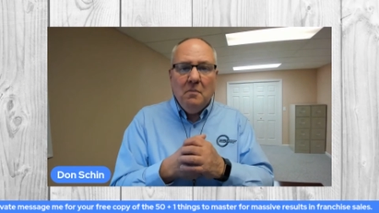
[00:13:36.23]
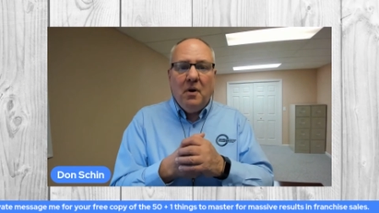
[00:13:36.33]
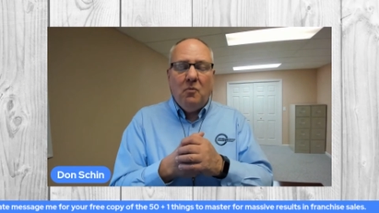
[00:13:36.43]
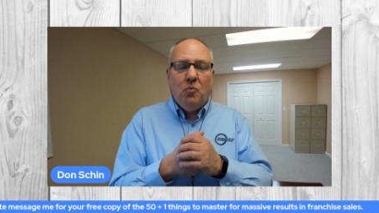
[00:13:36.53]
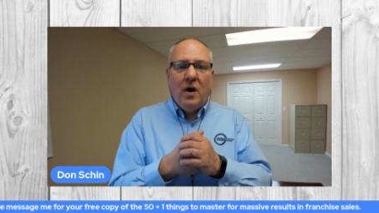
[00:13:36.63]

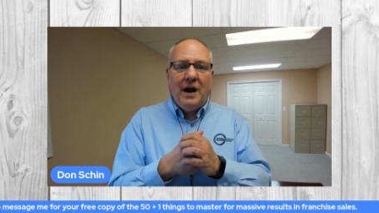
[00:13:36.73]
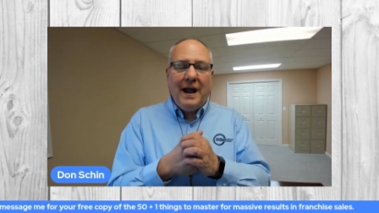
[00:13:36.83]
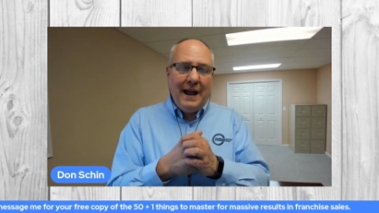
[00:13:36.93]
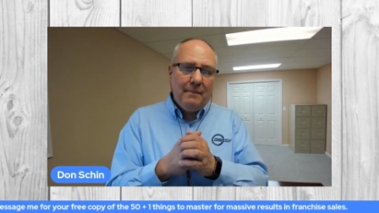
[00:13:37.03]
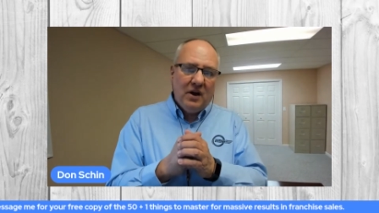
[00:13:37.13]
but what I
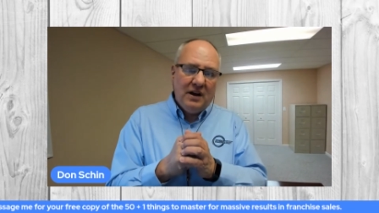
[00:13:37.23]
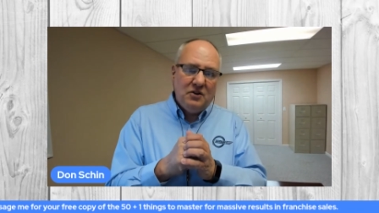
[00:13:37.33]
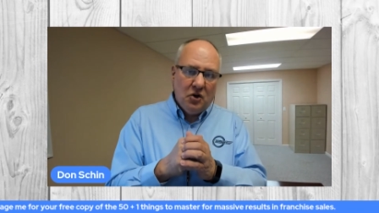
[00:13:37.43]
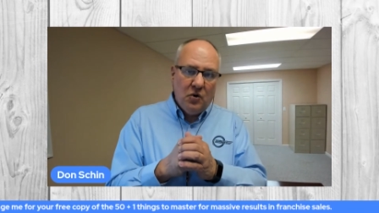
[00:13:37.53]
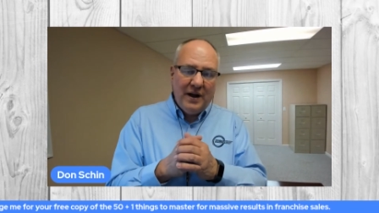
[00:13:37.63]
am going to
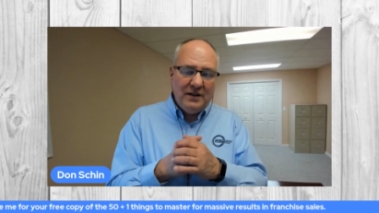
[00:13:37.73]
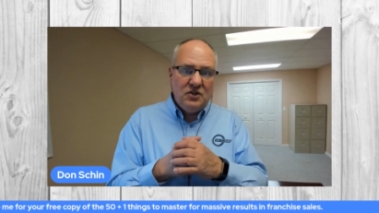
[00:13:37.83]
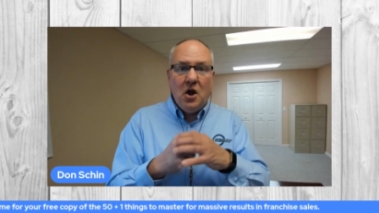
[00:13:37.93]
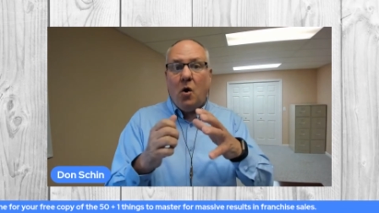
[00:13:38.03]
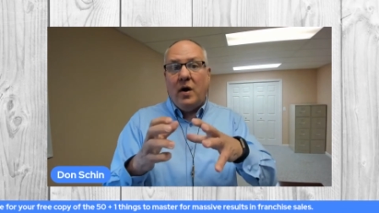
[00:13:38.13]
do is,
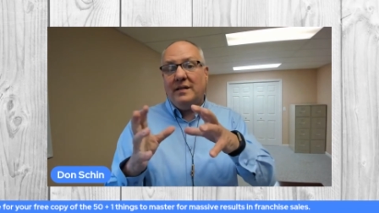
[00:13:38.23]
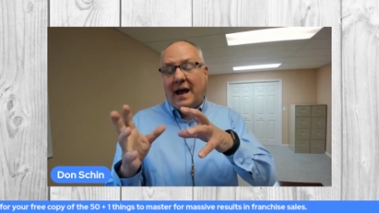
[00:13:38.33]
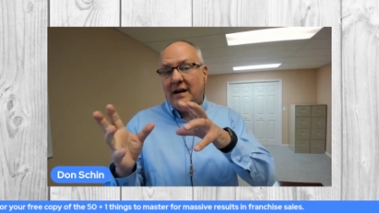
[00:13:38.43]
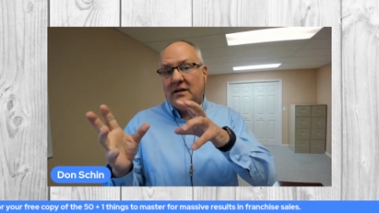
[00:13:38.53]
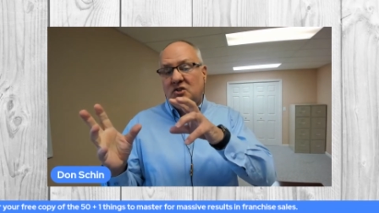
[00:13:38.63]
knowing
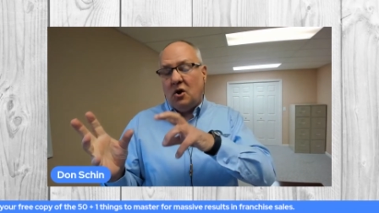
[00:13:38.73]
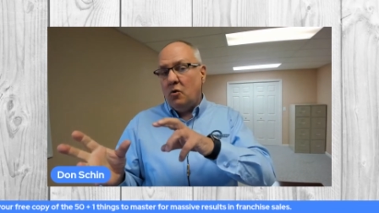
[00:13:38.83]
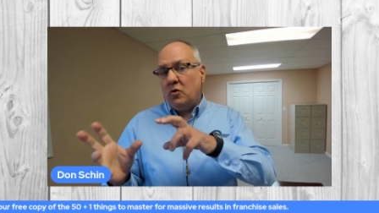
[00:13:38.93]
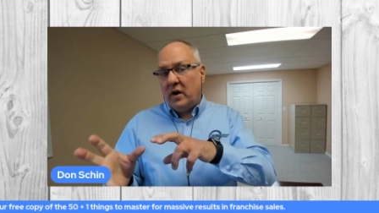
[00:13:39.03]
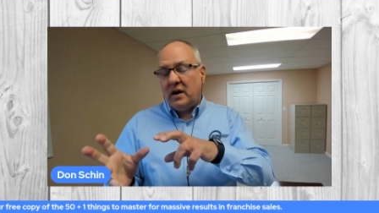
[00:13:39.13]
that it's so
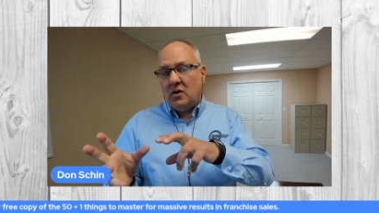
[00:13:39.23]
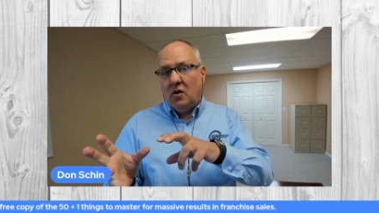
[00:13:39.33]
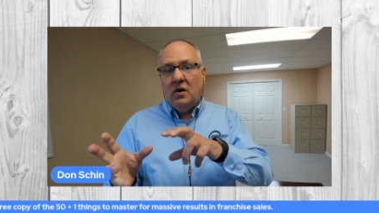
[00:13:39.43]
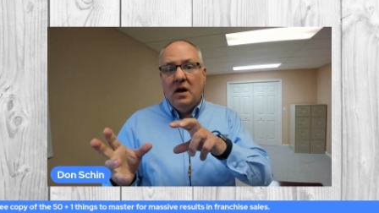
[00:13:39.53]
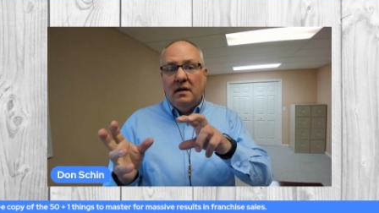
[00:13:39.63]

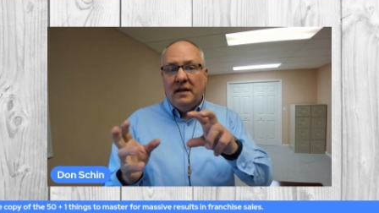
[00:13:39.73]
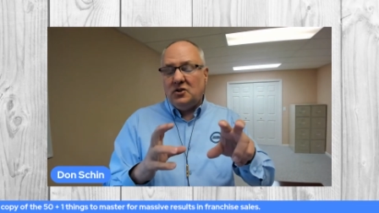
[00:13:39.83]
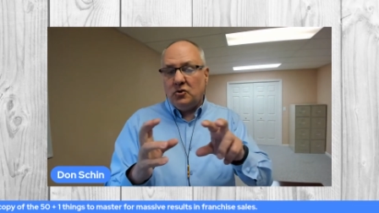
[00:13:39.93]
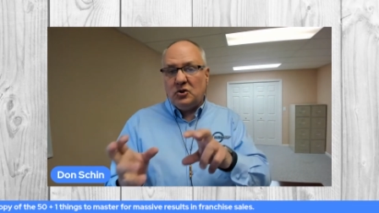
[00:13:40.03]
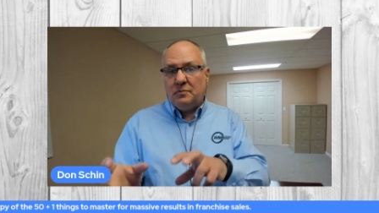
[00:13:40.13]
critical
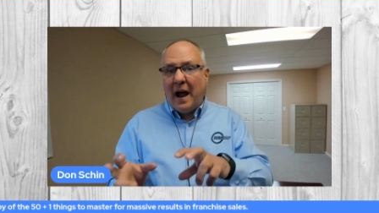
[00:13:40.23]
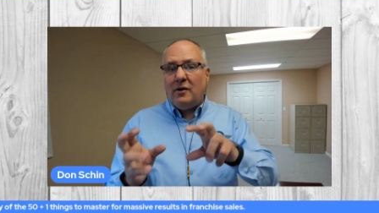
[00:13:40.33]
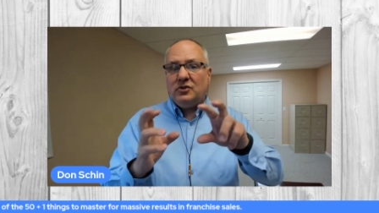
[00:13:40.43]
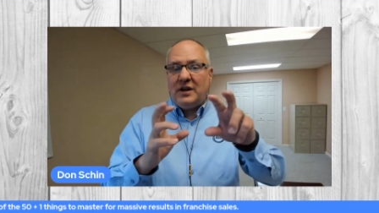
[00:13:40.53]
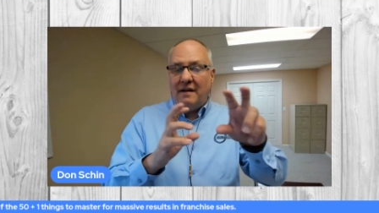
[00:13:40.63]
that your
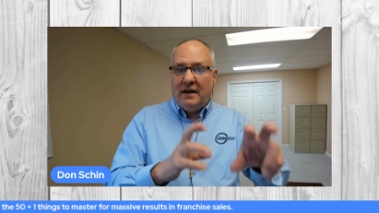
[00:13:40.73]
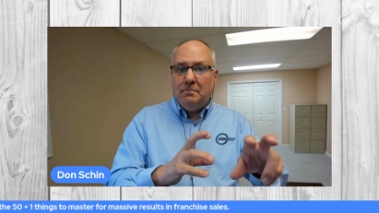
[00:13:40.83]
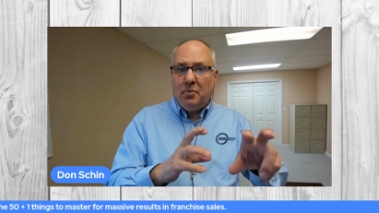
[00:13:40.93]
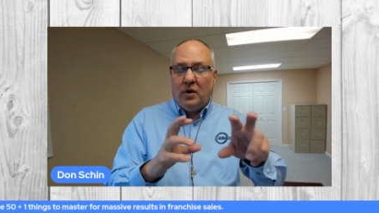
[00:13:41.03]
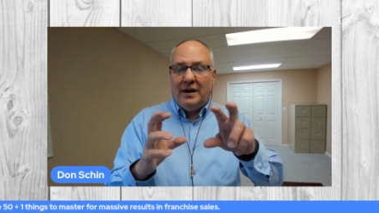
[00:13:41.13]
spouse have
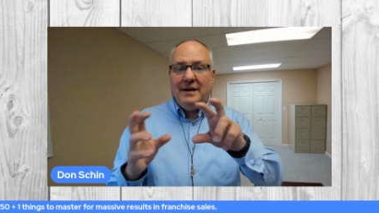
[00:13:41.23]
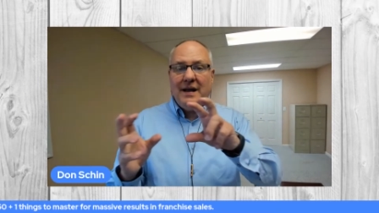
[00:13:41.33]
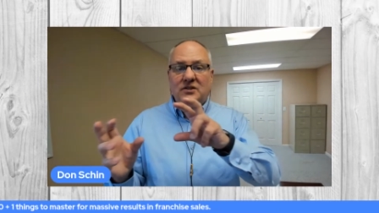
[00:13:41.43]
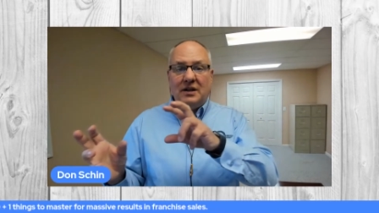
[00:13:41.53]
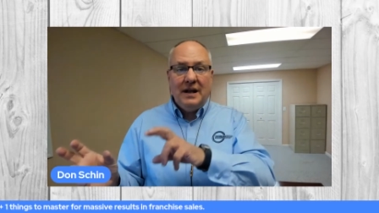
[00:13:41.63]
input in
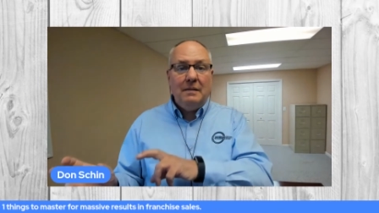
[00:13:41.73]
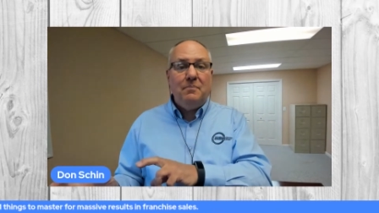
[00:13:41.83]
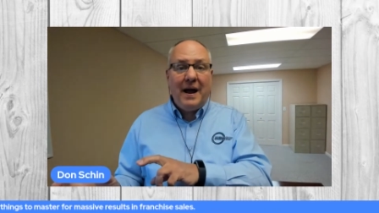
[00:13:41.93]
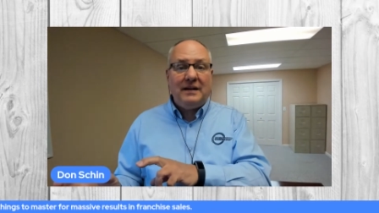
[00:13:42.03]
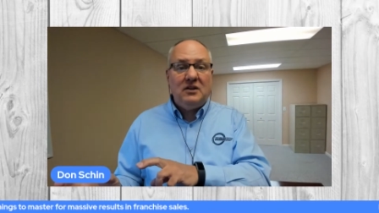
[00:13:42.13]
this and the
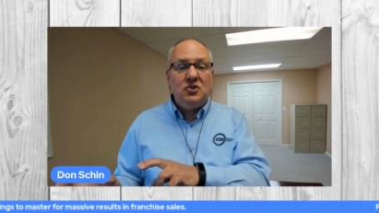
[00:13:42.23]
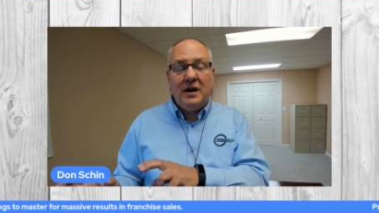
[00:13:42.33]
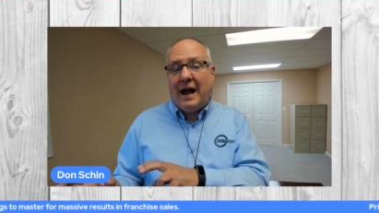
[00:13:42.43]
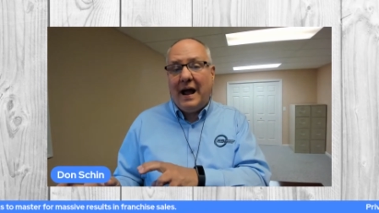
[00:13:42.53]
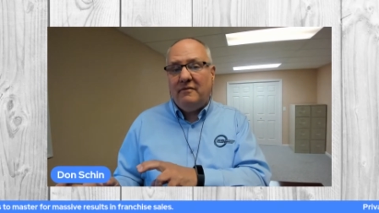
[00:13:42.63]
impact it's going
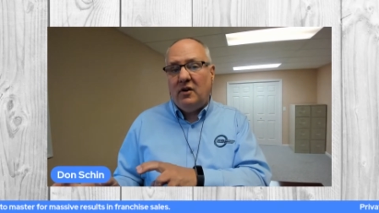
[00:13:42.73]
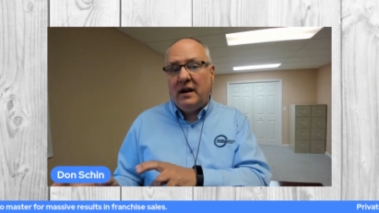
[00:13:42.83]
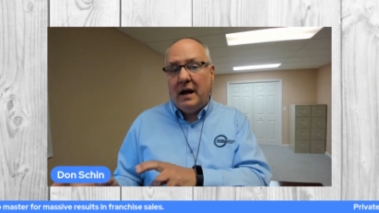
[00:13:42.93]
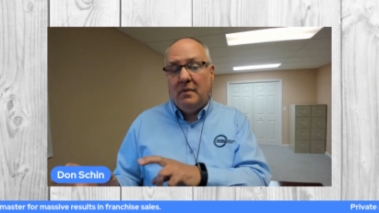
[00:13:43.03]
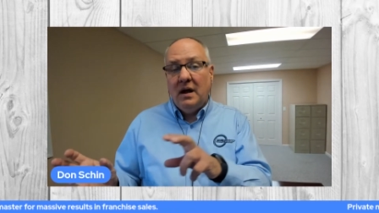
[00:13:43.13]
to have on
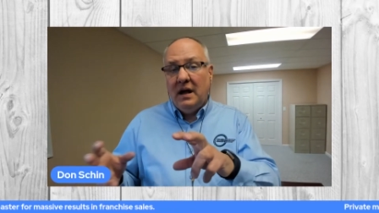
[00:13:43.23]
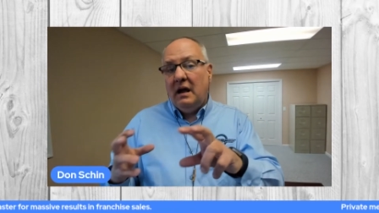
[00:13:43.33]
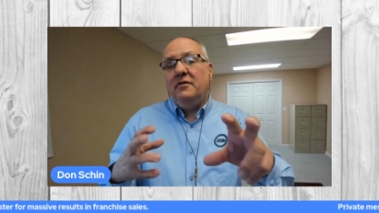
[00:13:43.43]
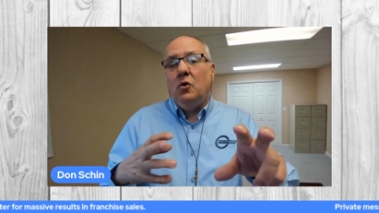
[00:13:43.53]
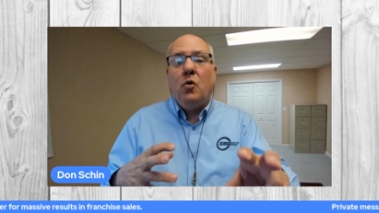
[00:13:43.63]
them
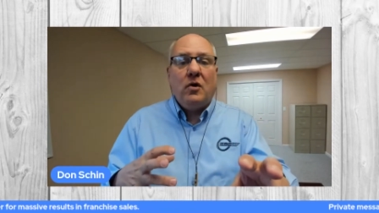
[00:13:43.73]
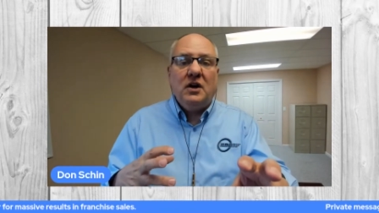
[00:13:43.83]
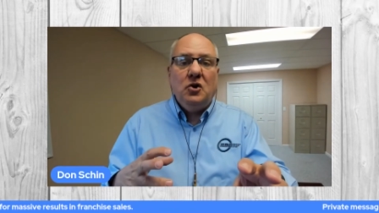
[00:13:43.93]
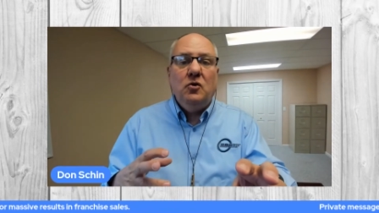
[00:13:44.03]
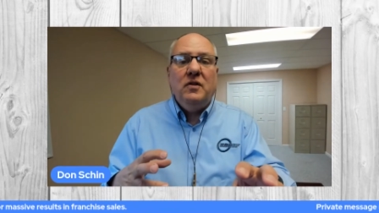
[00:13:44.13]
if you were to
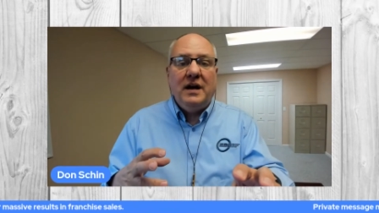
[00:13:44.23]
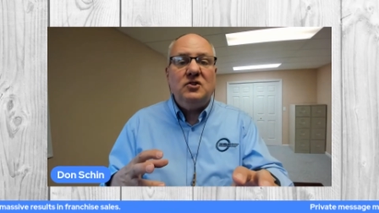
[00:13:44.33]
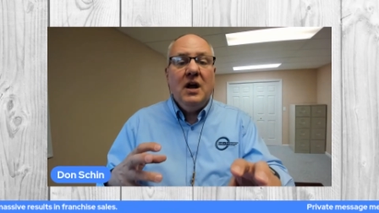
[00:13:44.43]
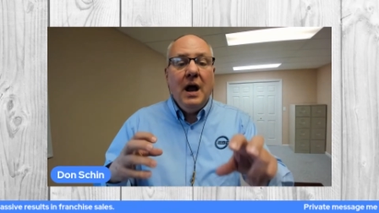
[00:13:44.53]
do this,